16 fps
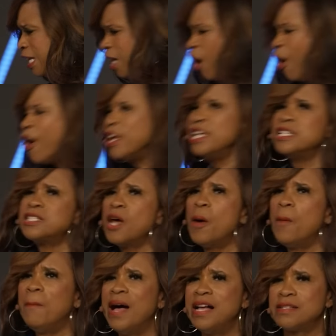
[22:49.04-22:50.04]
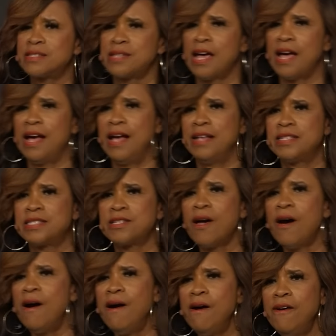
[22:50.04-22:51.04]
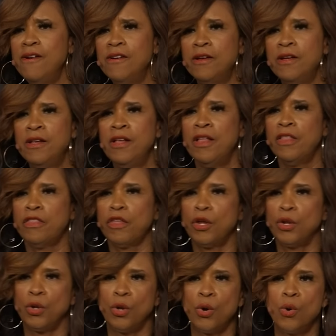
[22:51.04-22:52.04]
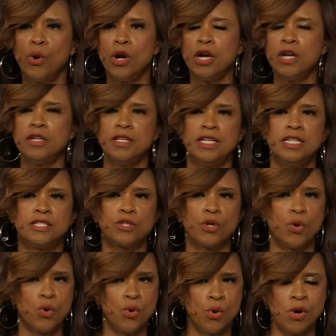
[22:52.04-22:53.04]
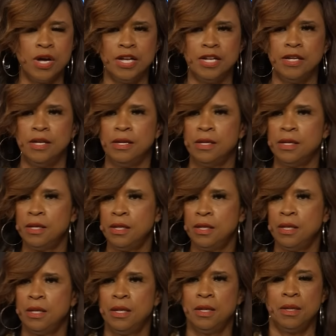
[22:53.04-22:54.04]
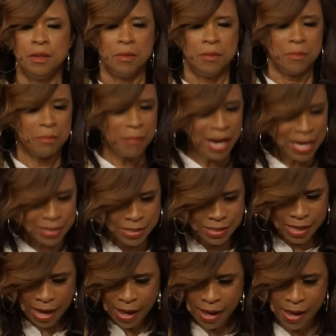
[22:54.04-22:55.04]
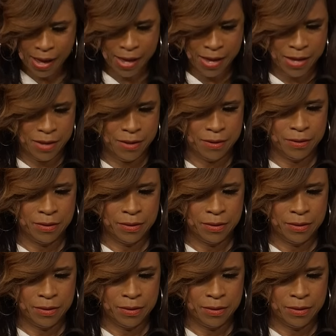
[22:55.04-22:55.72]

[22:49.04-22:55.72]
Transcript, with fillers: The Lord is on my side, Saul. The Lord is on my side. My side.